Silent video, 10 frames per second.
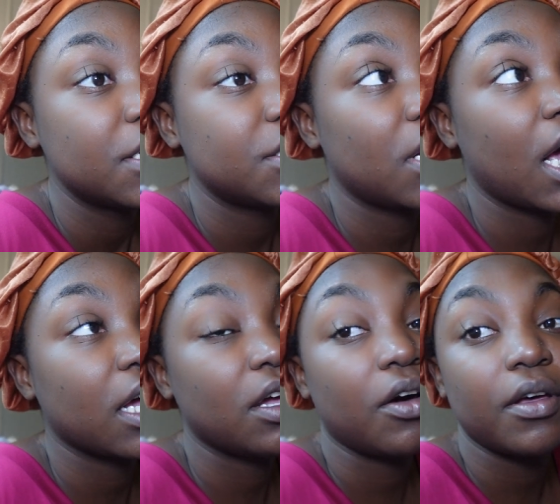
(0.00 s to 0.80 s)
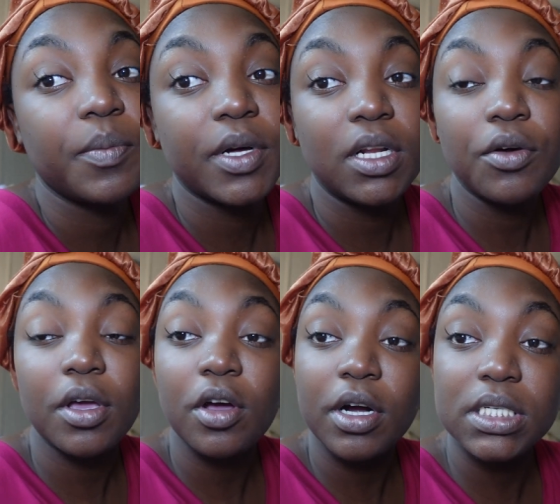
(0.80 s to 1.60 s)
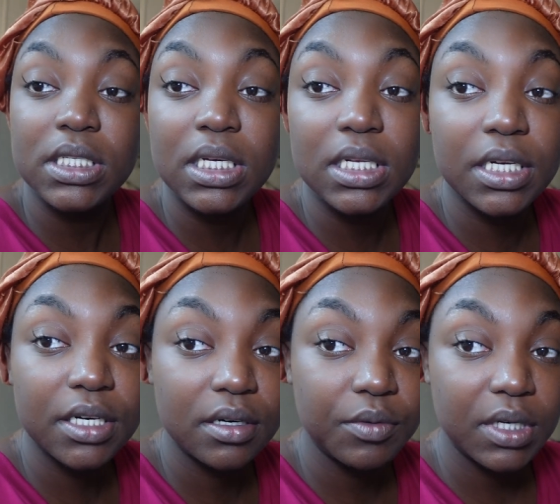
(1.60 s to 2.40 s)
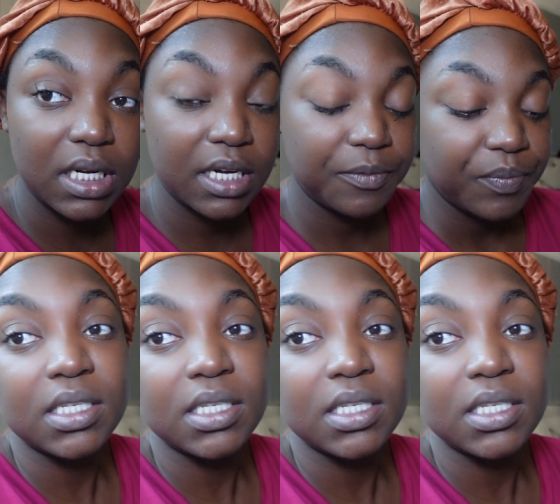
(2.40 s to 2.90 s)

so that I can go ahead and put Logan car seat in there and whatnot.